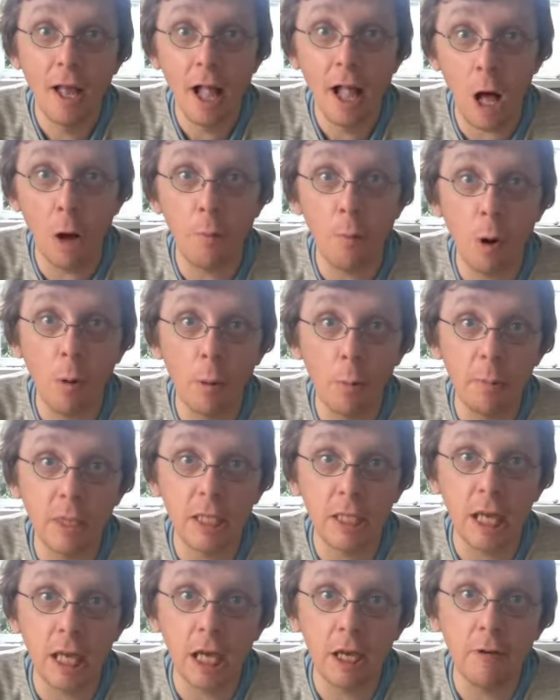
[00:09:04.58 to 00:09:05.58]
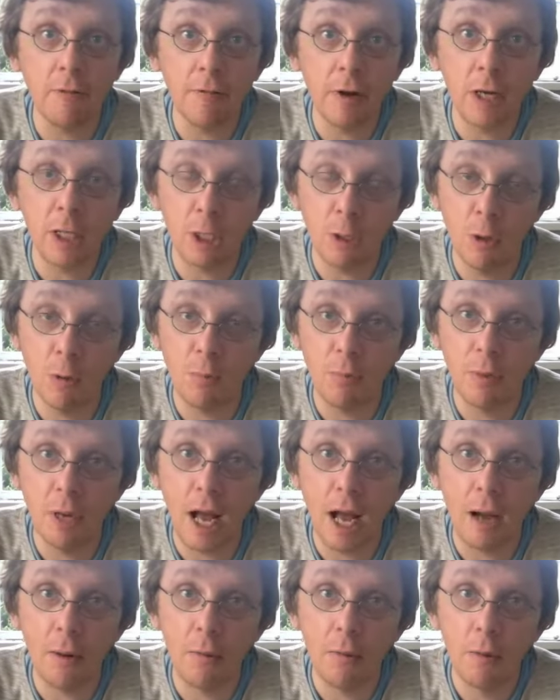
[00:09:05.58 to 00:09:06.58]
I'll probably be sticking a photo up
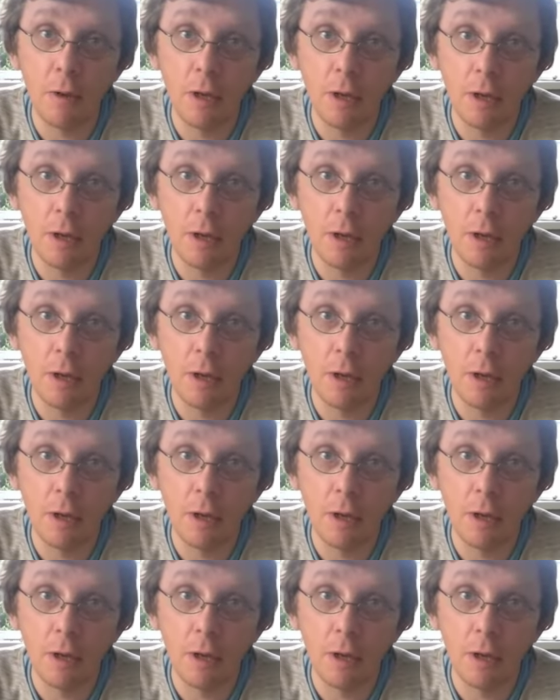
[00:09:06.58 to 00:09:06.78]
now